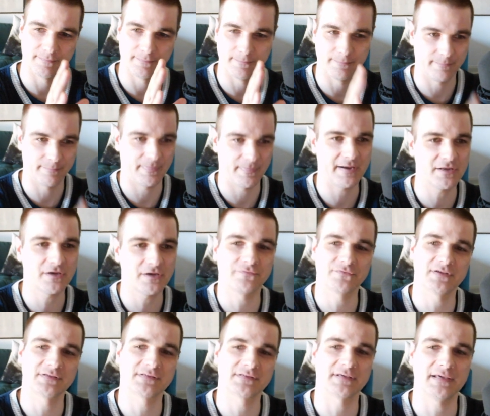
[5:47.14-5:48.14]
many of
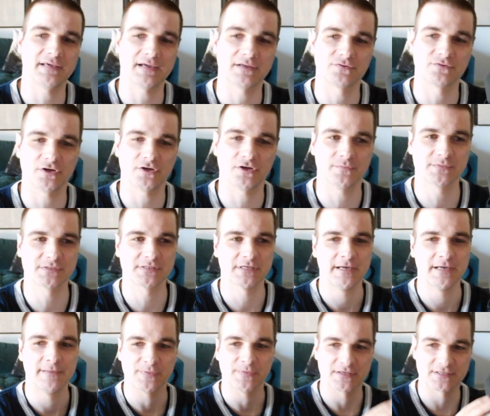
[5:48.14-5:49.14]
these kick drums
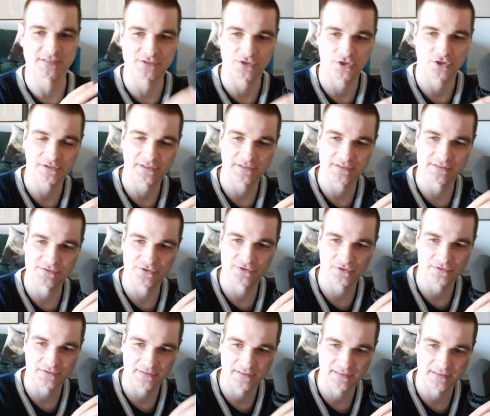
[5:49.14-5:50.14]
start in a
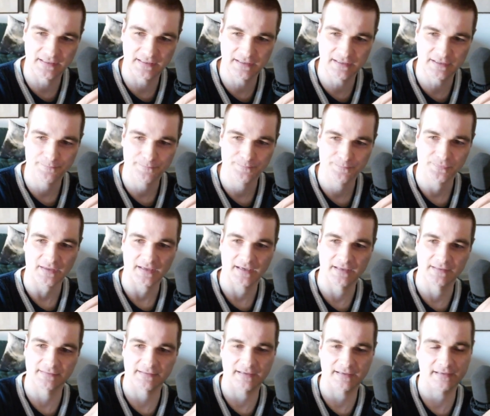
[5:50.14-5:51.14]
certain key
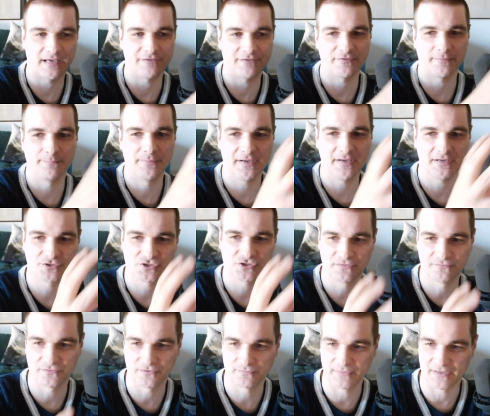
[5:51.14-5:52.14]
and then have a pitch
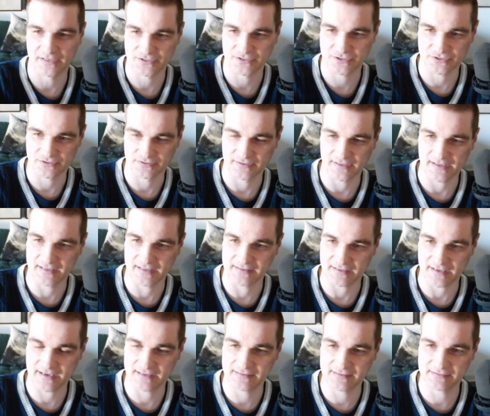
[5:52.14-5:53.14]
information and
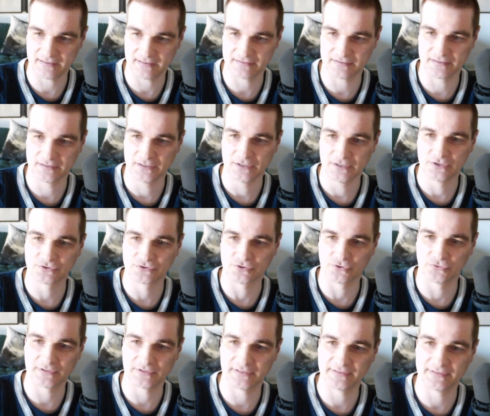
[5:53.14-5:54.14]
end in a
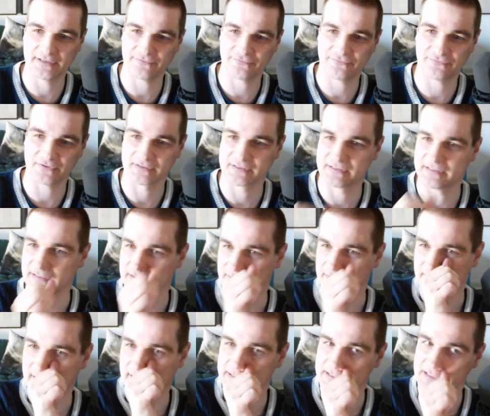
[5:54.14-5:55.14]
total different key,
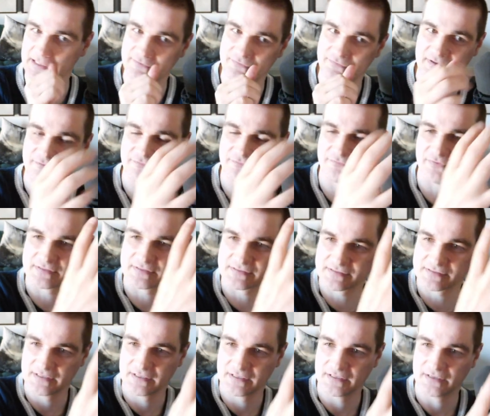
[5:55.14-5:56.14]
right? Even if
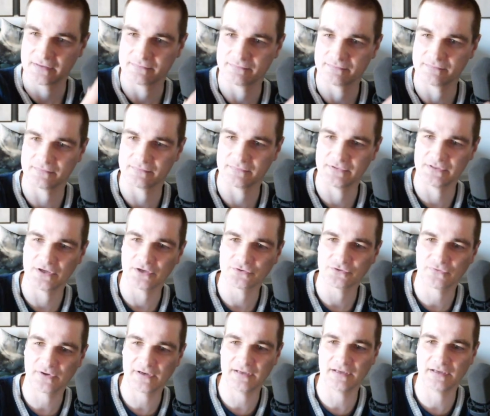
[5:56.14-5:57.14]
it's not
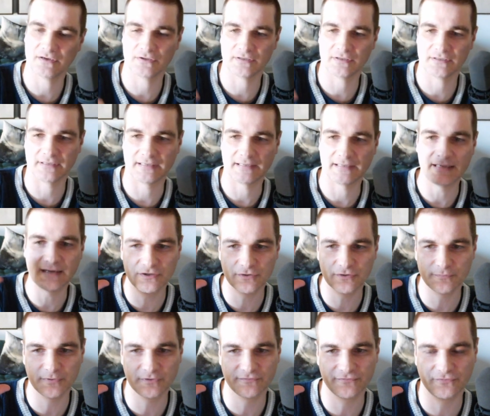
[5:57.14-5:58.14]
really
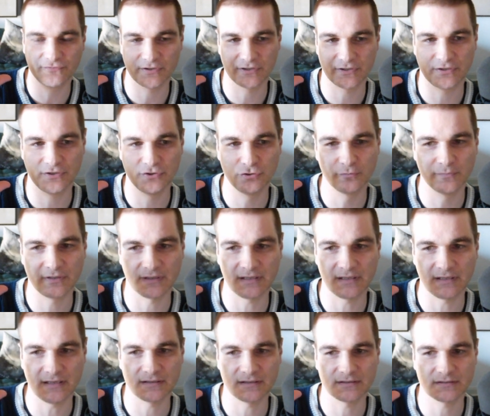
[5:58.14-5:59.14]
hearable for the human
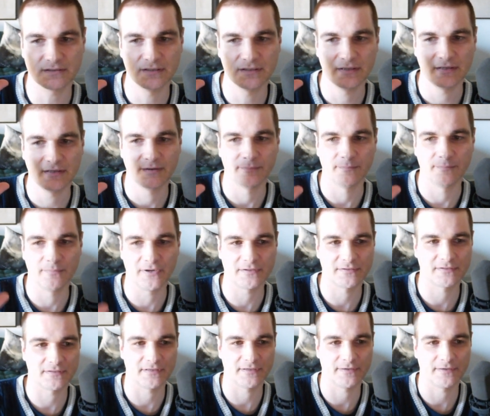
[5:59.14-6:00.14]
ear,
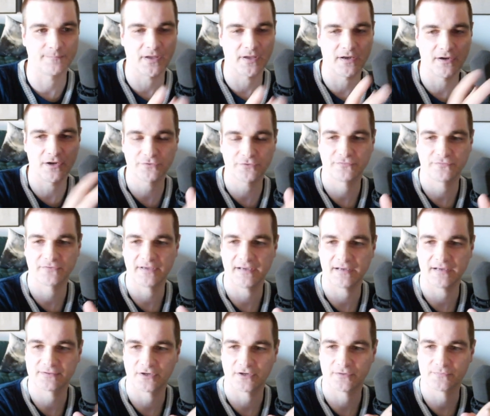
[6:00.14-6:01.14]
but a lot of
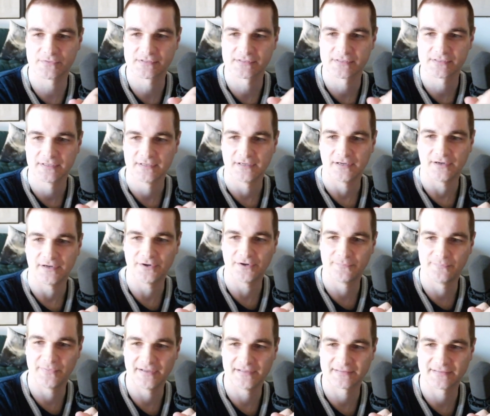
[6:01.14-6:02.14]
kick drums are
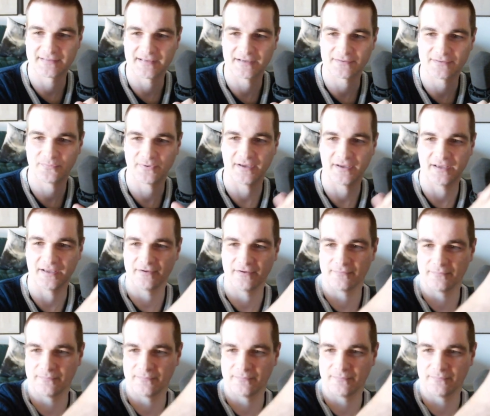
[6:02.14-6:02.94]
built that way